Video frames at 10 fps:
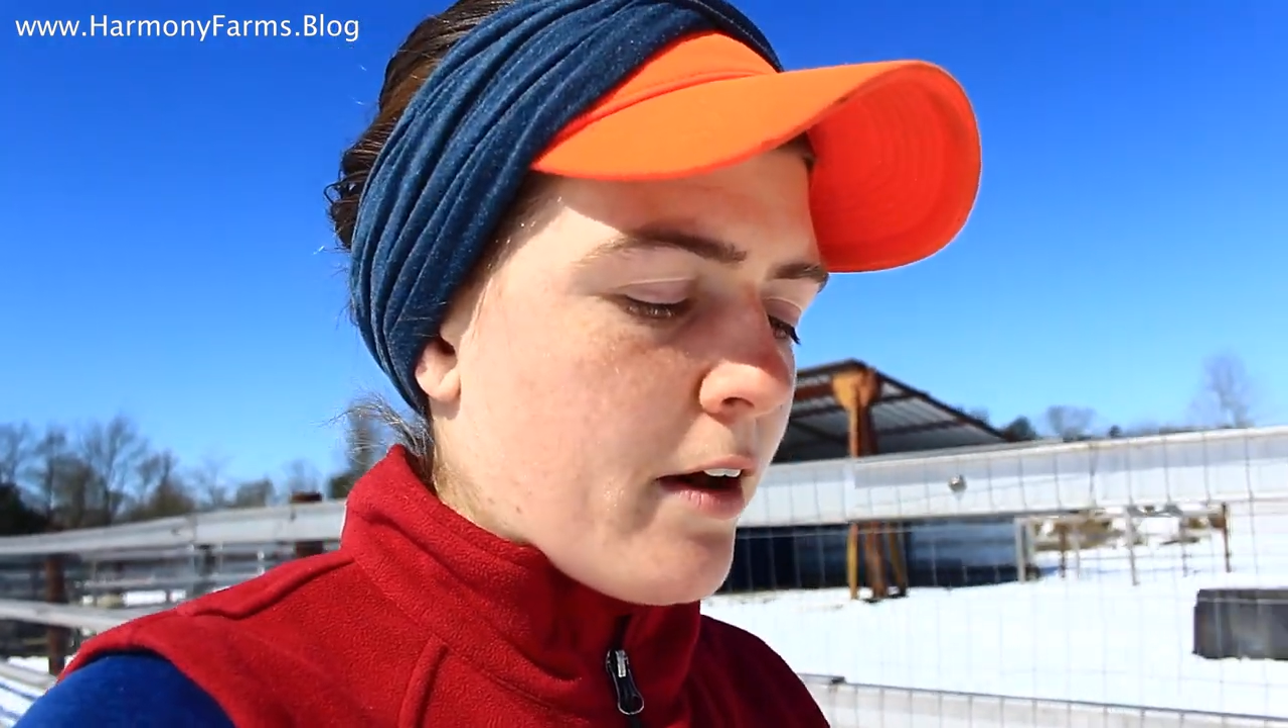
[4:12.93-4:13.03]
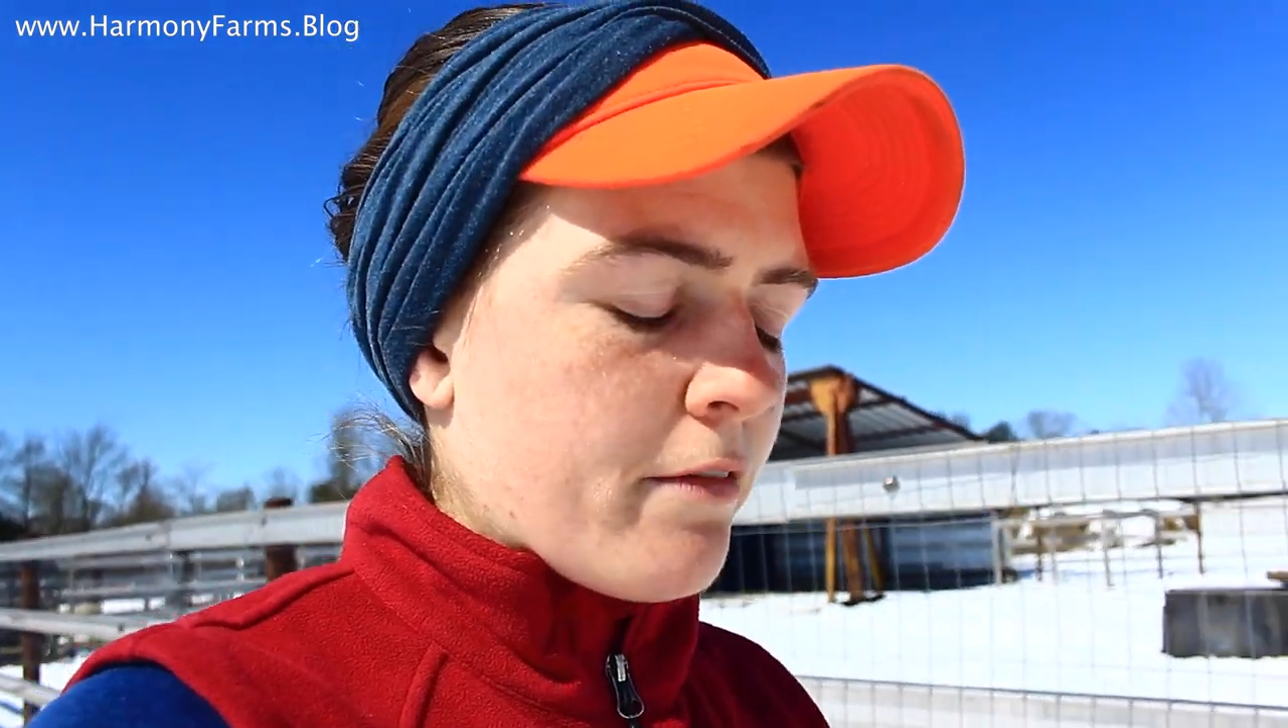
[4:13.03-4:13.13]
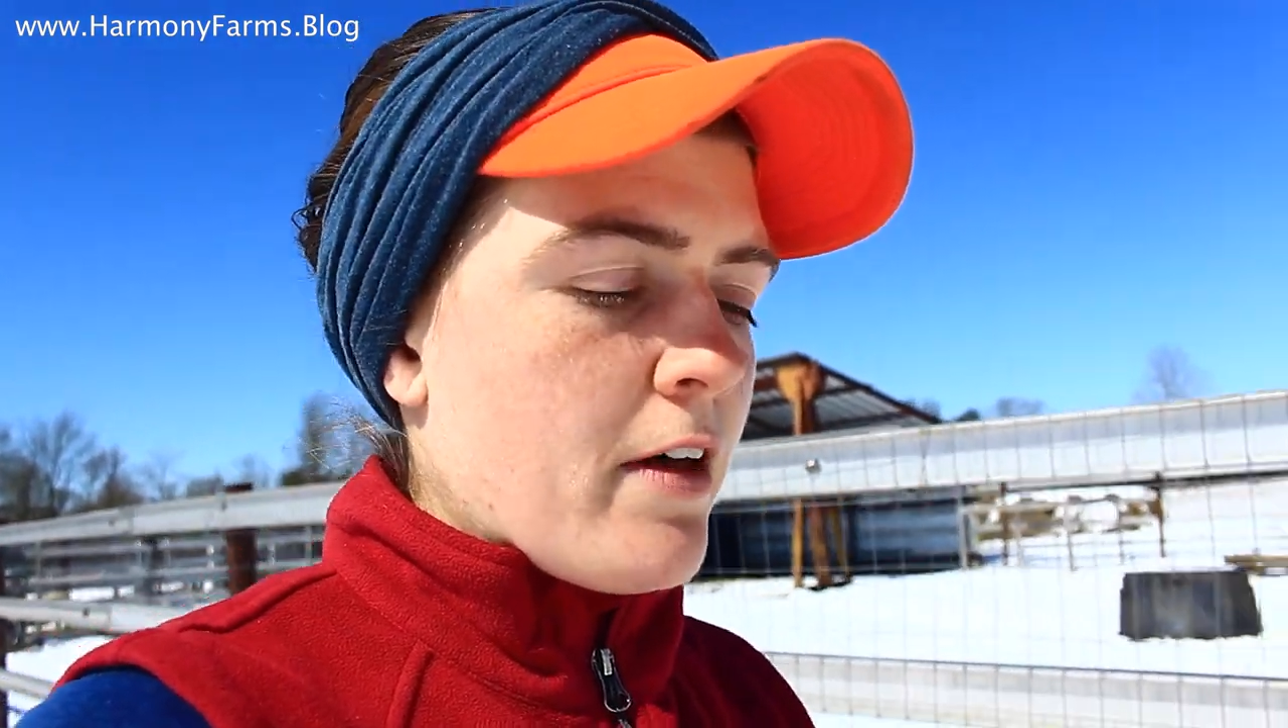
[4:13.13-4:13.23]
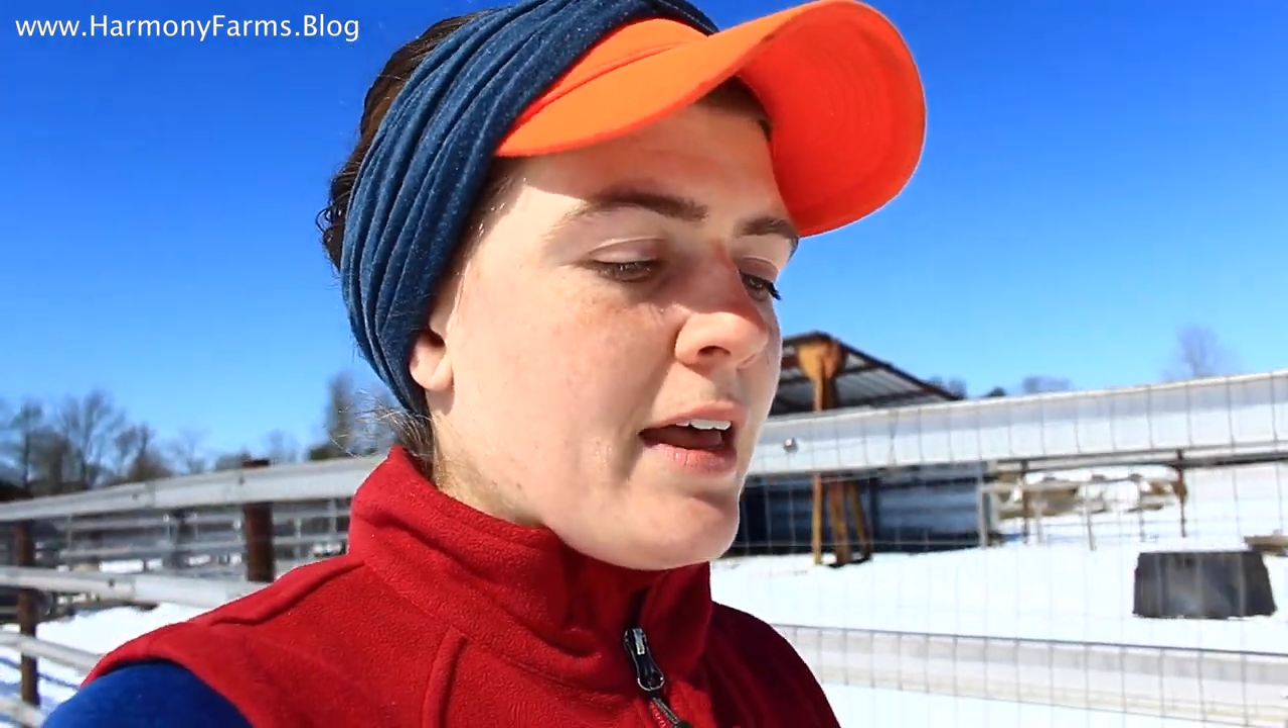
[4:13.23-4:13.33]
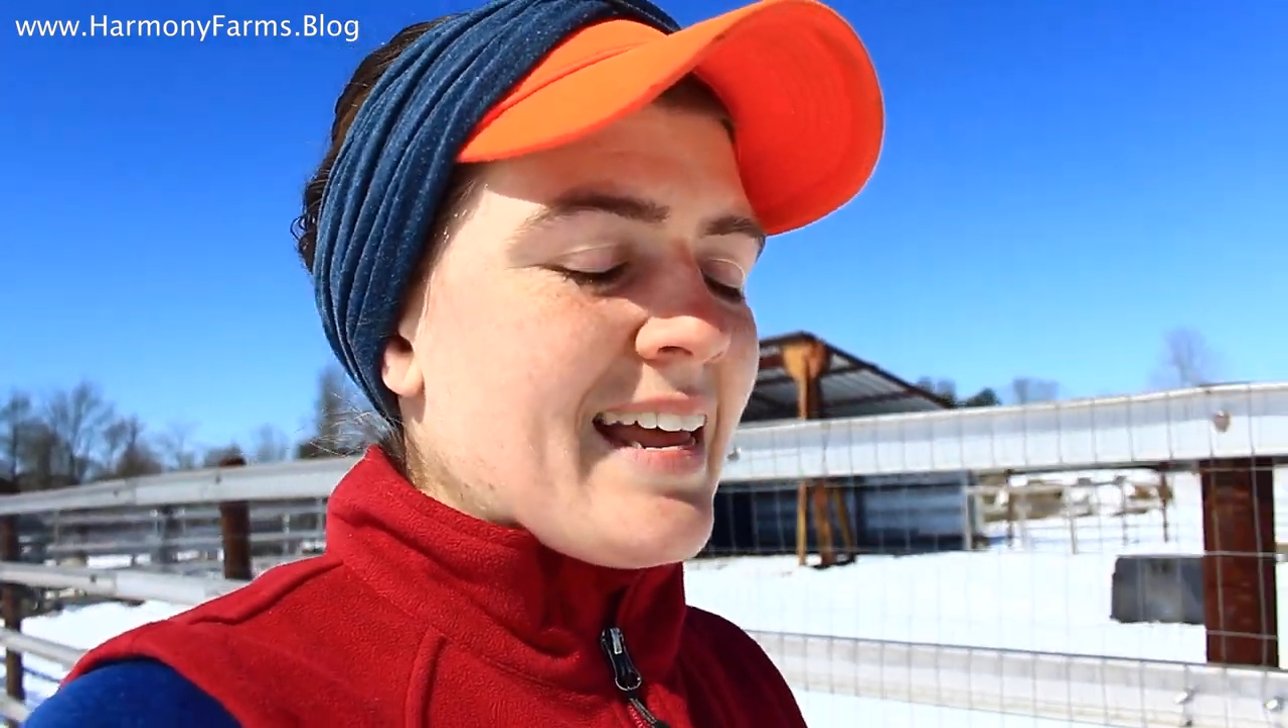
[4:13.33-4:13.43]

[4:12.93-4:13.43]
of